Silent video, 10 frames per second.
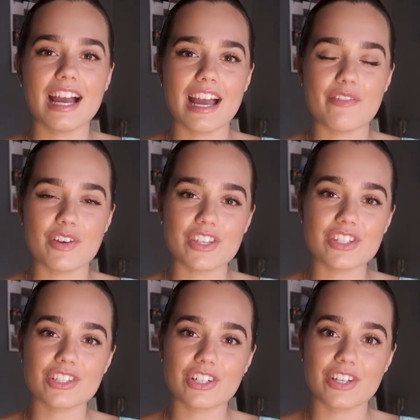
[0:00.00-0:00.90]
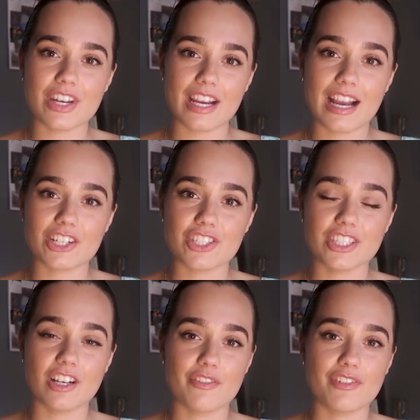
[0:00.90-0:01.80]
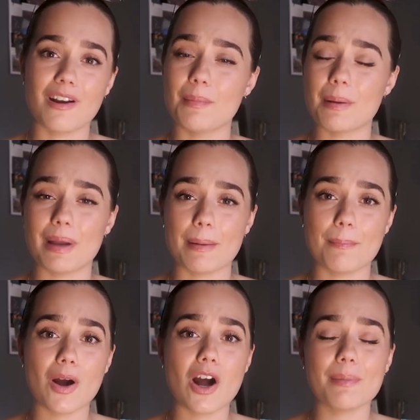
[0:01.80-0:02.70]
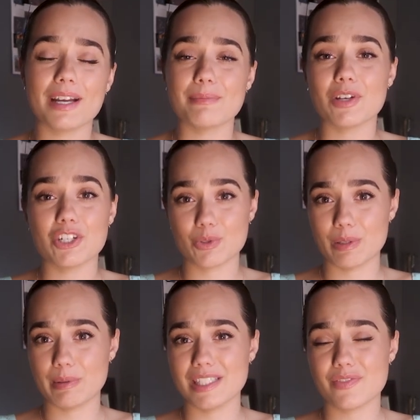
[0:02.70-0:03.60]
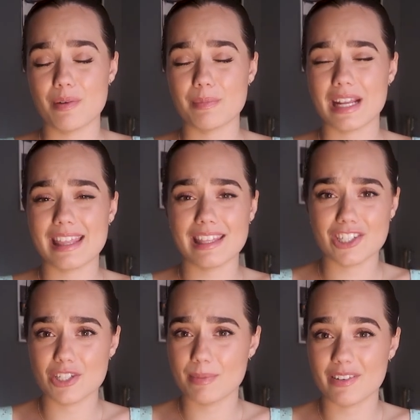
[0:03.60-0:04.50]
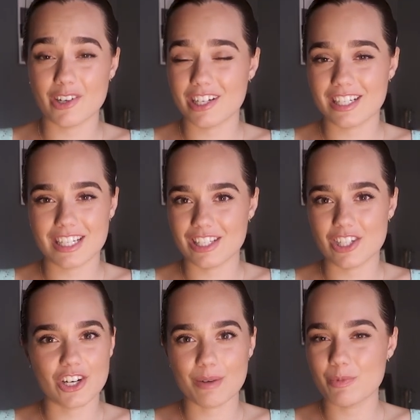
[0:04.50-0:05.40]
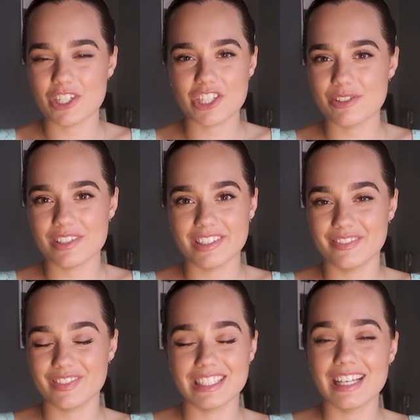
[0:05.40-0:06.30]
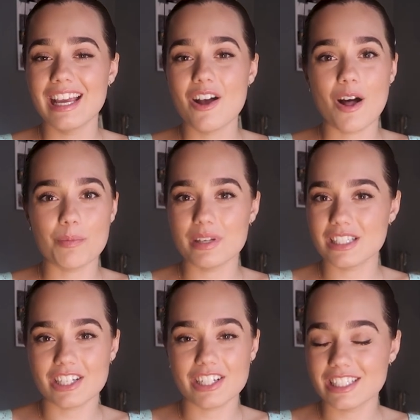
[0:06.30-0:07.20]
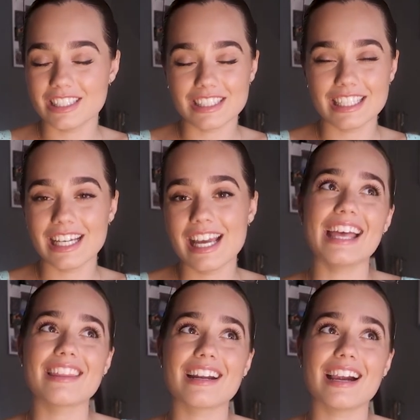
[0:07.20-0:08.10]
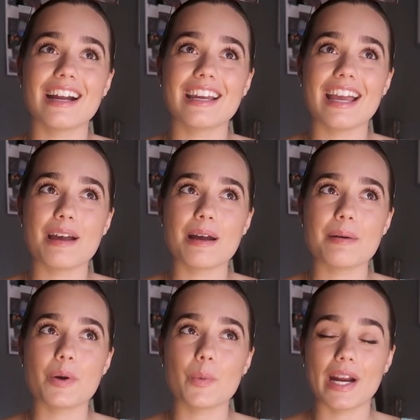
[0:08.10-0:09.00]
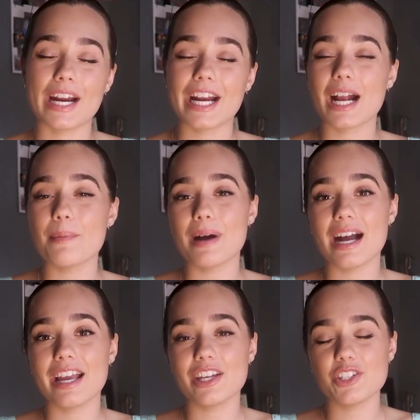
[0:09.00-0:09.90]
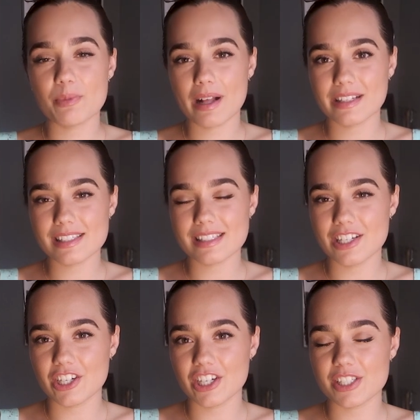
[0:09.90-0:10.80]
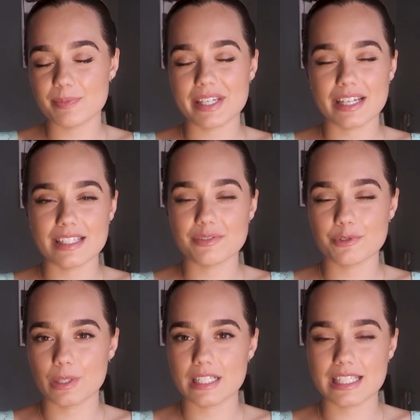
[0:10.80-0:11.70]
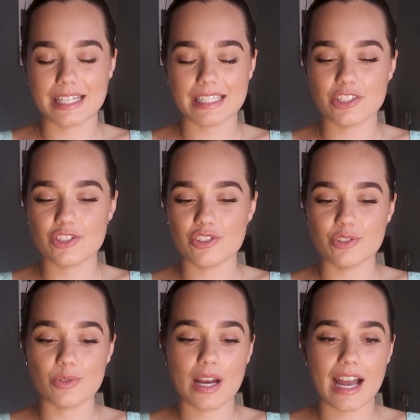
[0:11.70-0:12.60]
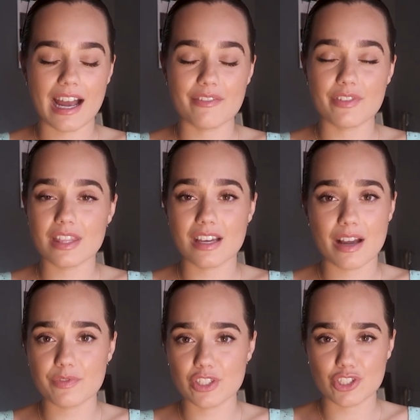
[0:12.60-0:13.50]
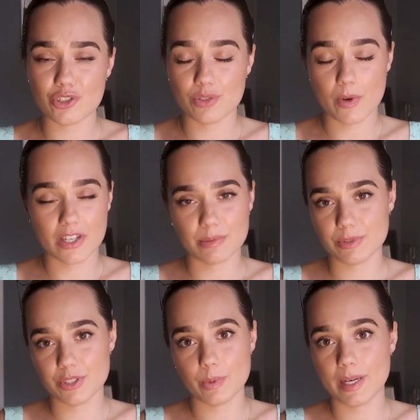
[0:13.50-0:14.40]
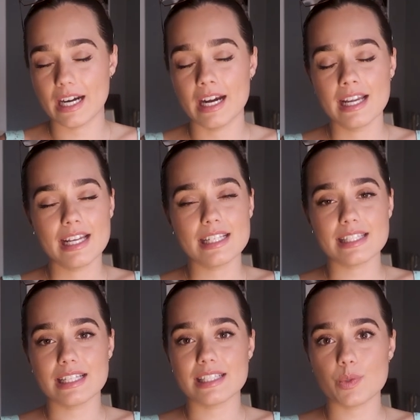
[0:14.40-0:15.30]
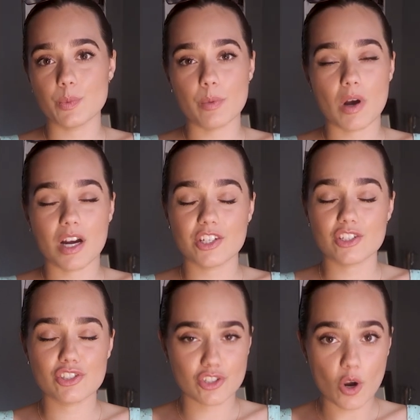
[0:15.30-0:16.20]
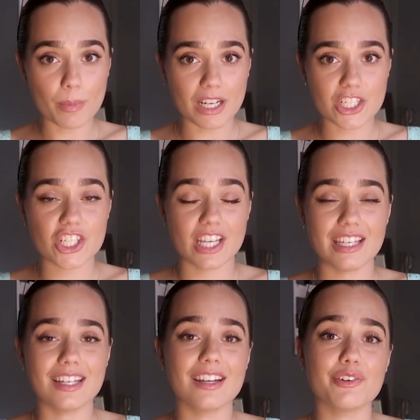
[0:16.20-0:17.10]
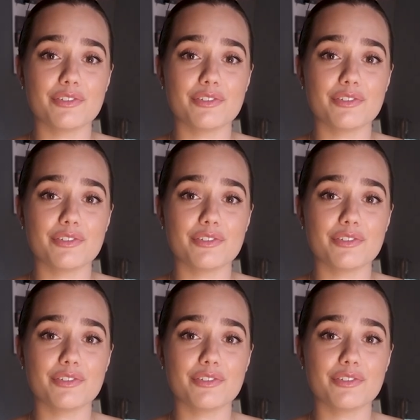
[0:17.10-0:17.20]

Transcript: I have on this skirt that I actually got from my mom. I'm not sure where it's from, but I think she might have gone to Europe when she used to live in Albania or Italy, and that I am wearing my New Balance sneakers because of course I need to have the comfiest shoes possible to wear since we walked so much in